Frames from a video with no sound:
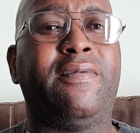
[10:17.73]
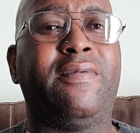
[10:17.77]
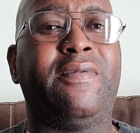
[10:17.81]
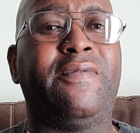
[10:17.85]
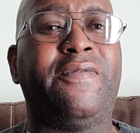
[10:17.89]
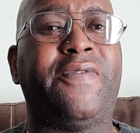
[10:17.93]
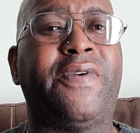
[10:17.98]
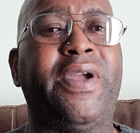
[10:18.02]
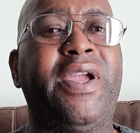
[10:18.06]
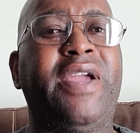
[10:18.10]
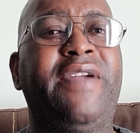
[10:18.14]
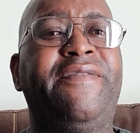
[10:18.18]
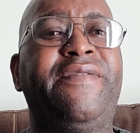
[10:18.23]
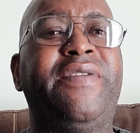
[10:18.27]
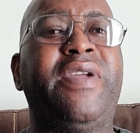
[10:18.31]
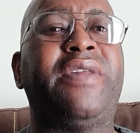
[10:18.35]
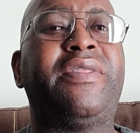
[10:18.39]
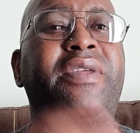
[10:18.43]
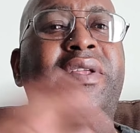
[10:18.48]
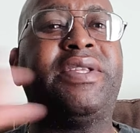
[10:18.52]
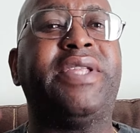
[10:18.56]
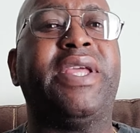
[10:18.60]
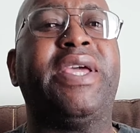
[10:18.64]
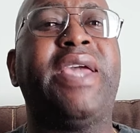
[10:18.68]
For every
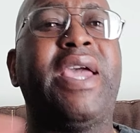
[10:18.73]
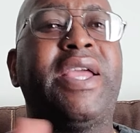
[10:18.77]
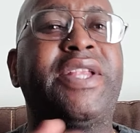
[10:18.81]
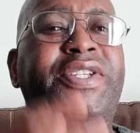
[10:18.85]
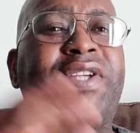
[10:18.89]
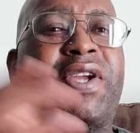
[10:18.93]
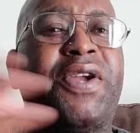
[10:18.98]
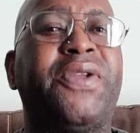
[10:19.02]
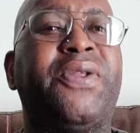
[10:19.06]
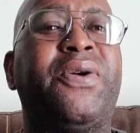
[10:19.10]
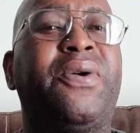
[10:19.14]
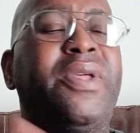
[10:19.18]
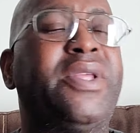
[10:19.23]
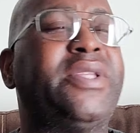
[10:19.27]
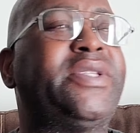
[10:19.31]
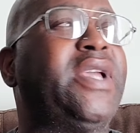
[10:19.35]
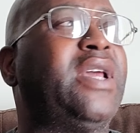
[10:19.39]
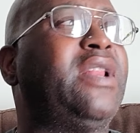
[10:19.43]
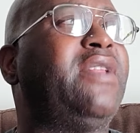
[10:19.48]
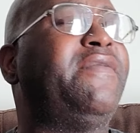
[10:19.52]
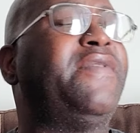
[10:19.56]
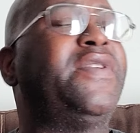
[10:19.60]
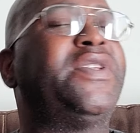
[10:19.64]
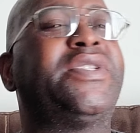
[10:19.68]
other day I turn on the
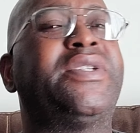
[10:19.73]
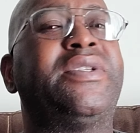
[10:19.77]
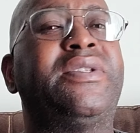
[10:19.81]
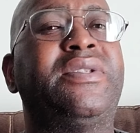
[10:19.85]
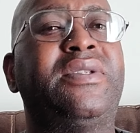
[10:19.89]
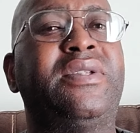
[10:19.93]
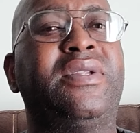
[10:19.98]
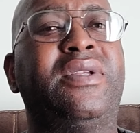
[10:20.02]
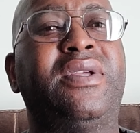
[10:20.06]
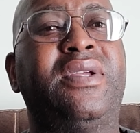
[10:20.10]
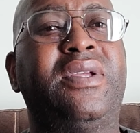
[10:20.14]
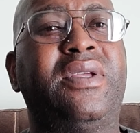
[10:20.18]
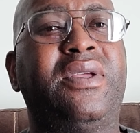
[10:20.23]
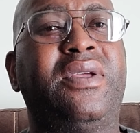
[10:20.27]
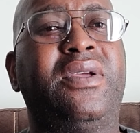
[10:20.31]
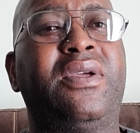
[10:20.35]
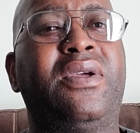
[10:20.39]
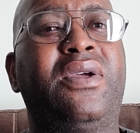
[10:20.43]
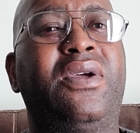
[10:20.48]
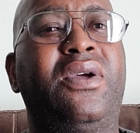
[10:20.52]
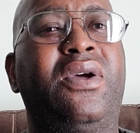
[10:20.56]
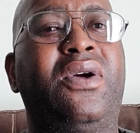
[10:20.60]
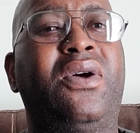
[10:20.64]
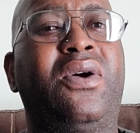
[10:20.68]
television
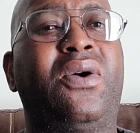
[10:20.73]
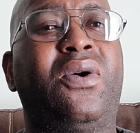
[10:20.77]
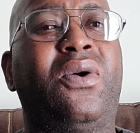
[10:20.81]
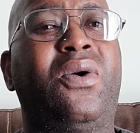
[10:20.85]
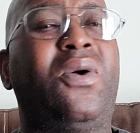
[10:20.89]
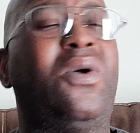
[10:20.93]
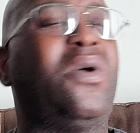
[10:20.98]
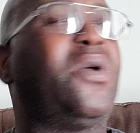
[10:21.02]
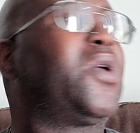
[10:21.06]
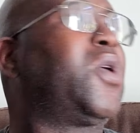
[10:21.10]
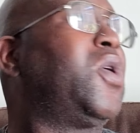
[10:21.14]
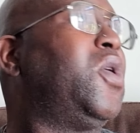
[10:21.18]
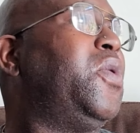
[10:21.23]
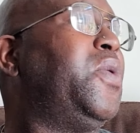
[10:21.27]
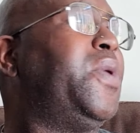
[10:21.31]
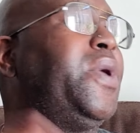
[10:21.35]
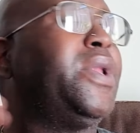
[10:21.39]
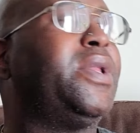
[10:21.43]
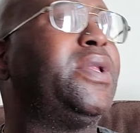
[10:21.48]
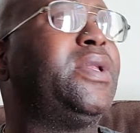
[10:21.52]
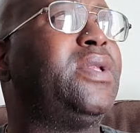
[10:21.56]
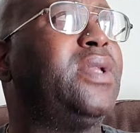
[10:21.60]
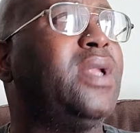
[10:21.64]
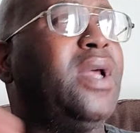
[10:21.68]
or go
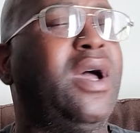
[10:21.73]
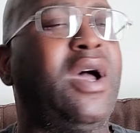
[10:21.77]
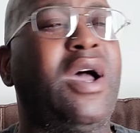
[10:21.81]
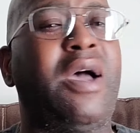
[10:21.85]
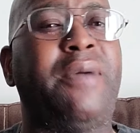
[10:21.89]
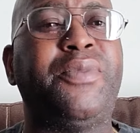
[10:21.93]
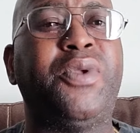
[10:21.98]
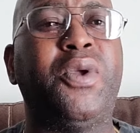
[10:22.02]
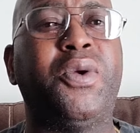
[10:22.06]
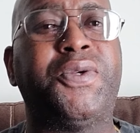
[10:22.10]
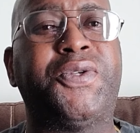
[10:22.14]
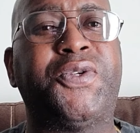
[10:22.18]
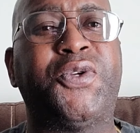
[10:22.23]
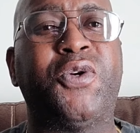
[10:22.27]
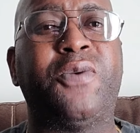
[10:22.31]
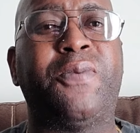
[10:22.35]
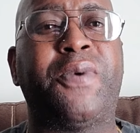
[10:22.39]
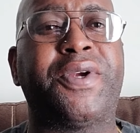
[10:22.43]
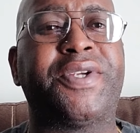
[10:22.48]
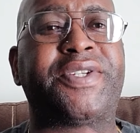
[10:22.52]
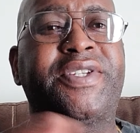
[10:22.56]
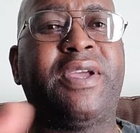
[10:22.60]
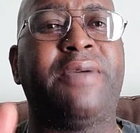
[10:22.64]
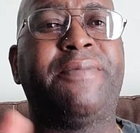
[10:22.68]
on YouTube
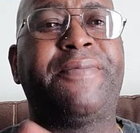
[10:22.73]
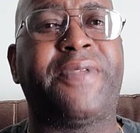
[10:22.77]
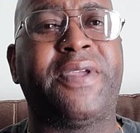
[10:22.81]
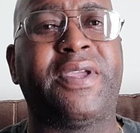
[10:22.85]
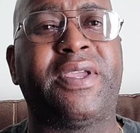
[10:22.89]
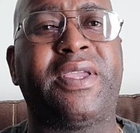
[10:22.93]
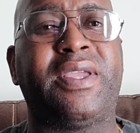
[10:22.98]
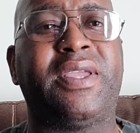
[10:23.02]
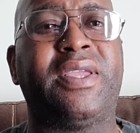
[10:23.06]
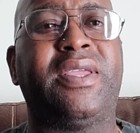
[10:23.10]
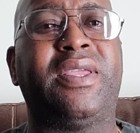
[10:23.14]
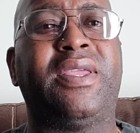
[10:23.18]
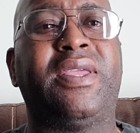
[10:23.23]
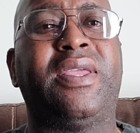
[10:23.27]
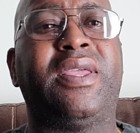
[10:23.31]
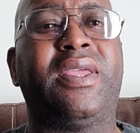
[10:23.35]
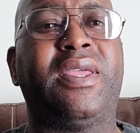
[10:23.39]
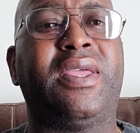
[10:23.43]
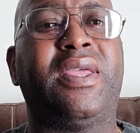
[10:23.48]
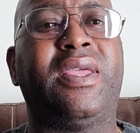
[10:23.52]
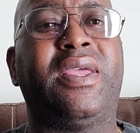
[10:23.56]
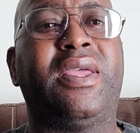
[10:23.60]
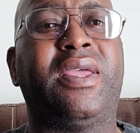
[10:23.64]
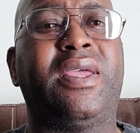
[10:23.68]
or something,
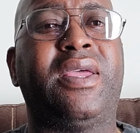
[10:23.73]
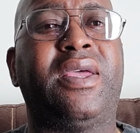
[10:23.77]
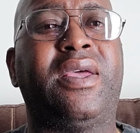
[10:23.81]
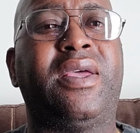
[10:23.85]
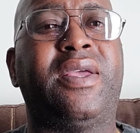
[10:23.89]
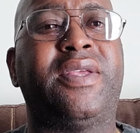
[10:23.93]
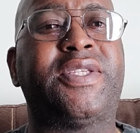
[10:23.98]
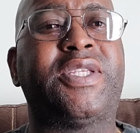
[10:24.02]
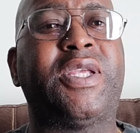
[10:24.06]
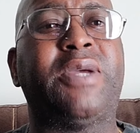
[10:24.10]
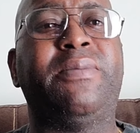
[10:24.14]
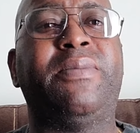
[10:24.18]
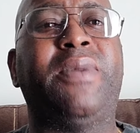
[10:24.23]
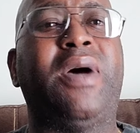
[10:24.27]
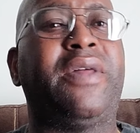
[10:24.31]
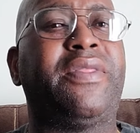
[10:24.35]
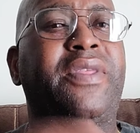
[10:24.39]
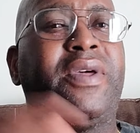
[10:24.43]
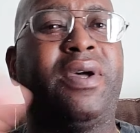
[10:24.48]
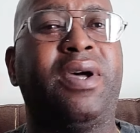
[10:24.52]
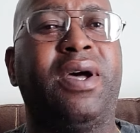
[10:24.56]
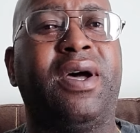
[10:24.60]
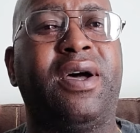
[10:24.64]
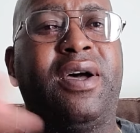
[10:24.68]
some
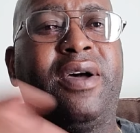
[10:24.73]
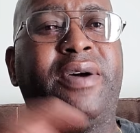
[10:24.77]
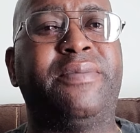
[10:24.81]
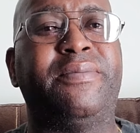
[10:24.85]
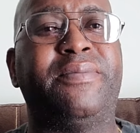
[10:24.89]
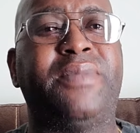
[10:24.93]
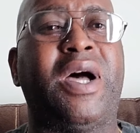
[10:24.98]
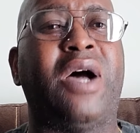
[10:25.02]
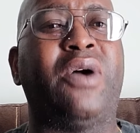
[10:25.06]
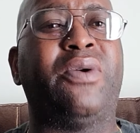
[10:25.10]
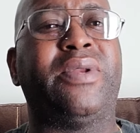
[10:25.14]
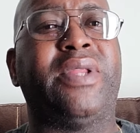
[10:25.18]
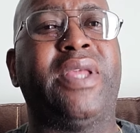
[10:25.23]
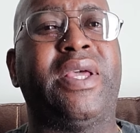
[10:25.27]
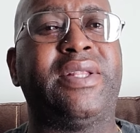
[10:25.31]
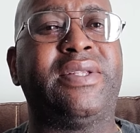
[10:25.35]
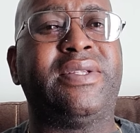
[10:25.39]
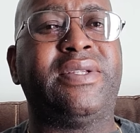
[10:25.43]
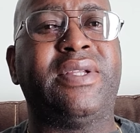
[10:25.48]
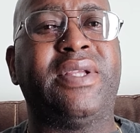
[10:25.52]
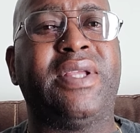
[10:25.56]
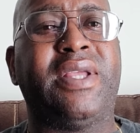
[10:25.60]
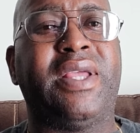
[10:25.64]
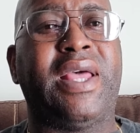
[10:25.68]
other outlet,
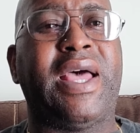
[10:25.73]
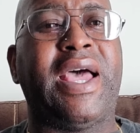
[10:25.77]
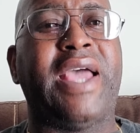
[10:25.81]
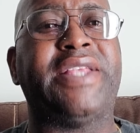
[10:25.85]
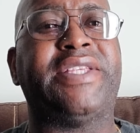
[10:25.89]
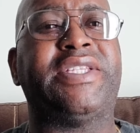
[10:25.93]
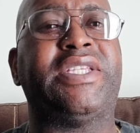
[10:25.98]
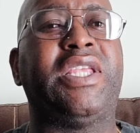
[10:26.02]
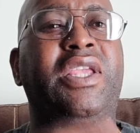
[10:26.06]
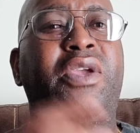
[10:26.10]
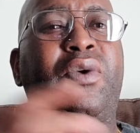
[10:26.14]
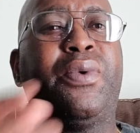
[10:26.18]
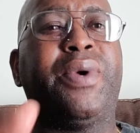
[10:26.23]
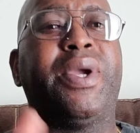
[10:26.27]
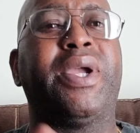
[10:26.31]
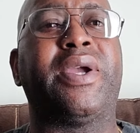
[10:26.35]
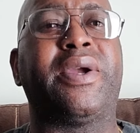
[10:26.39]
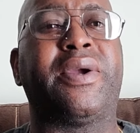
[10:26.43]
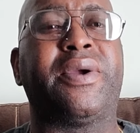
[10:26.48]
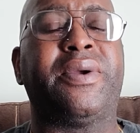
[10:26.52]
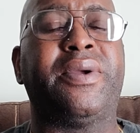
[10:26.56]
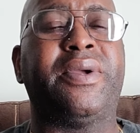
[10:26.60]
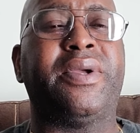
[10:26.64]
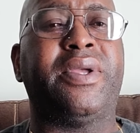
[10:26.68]
I see
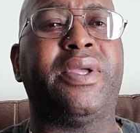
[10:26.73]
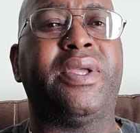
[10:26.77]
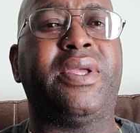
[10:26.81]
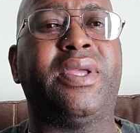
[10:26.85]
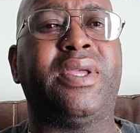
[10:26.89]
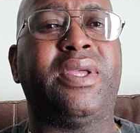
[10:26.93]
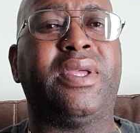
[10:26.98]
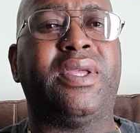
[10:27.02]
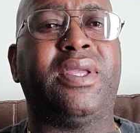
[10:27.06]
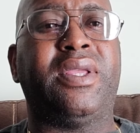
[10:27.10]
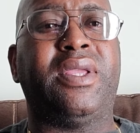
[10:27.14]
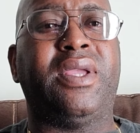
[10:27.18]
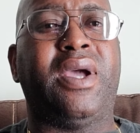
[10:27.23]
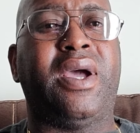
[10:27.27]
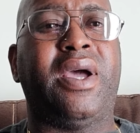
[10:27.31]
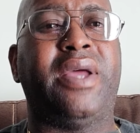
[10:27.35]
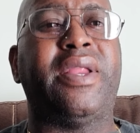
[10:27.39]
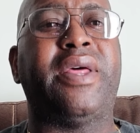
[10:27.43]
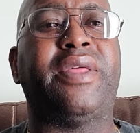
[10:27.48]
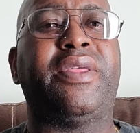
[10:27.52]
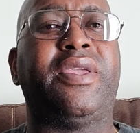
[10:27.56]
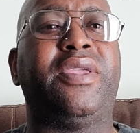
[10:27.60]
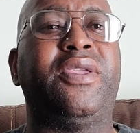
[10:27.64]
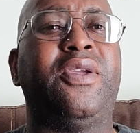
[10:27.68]
where
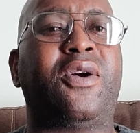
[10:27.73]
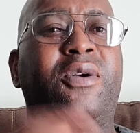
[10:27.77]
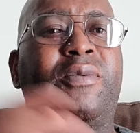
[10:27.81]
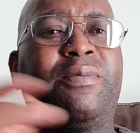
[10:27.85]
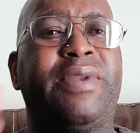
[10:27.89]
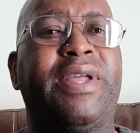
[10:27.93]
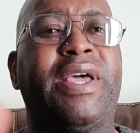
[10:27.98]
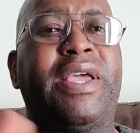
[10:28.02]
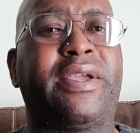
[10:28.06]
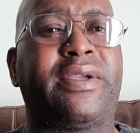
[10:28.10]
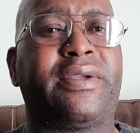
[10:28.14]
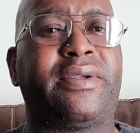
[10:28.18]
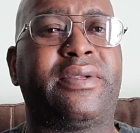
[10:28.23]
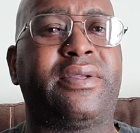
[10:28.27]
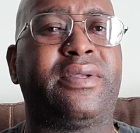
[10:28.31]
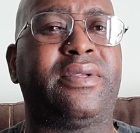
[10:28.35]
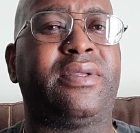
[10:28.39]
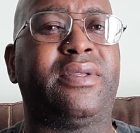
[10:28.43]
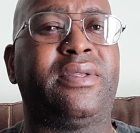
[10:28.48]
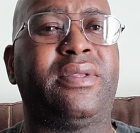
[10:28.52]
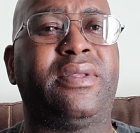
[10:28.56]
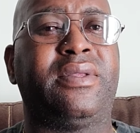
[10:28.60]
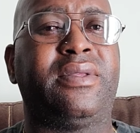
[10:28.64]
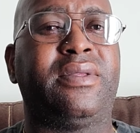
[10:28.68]
another young black
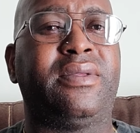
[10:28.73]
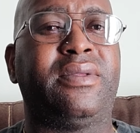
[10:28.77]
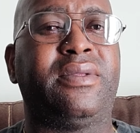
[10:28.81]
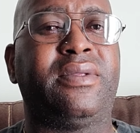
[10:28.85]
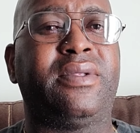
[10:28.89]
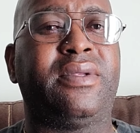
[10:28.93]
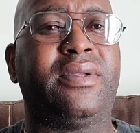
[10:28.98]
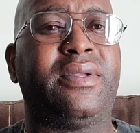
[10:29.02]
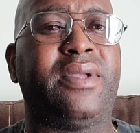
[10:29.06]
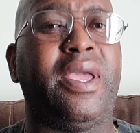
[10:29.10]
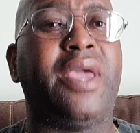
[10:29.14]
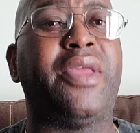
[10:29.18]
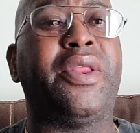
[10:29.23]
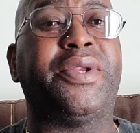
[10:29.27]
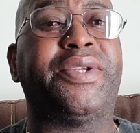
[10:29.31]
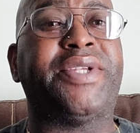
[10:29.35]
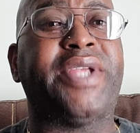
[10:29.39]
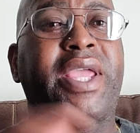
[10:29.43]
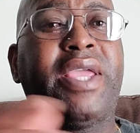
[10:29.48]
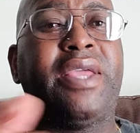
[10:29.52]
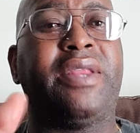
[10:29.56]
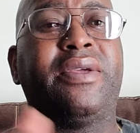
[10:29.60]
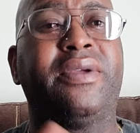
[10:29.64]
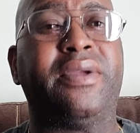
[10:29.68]

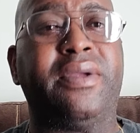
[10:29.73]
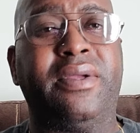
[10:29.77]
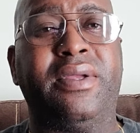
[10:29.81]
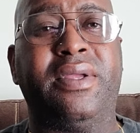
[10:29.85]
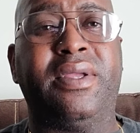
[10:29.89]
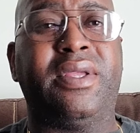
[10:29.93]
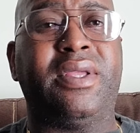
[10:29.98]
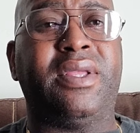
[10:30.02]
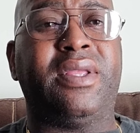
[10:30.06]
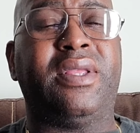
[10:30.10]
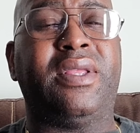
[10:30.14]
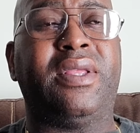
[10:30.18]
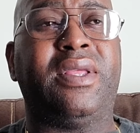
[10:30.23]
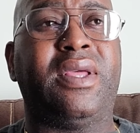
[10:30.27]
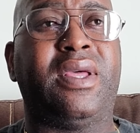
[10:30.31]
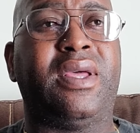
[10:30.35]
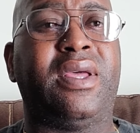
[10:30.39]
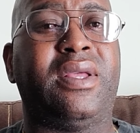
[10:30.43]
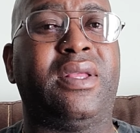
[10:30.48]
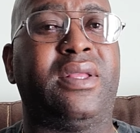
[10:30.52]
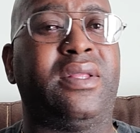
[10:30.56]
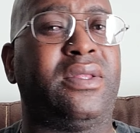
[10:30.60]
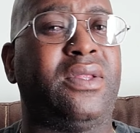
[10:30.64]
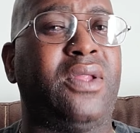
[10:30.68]
entertainer
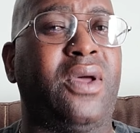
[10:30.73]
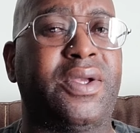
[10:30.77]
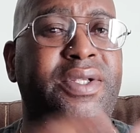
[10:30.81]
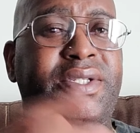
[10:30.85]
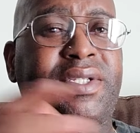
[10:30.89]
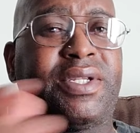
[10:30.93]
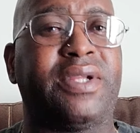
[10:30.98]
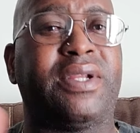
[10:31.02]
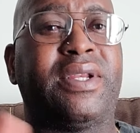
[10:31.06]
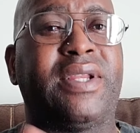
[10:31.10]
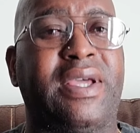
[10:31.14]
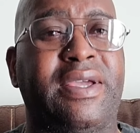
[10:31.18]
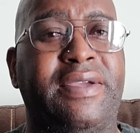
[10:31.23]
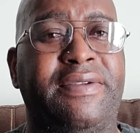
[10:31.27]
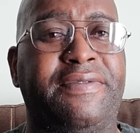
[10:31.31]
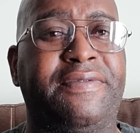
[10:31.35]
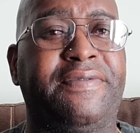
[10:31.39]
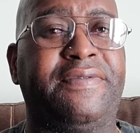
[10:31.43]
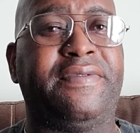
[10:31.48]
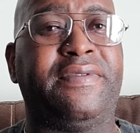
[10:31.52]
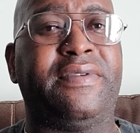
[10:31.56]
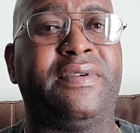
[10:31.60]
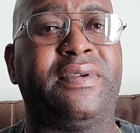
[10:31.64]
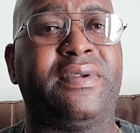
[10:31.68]
lost their
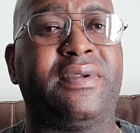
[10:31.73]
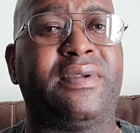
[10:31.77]
life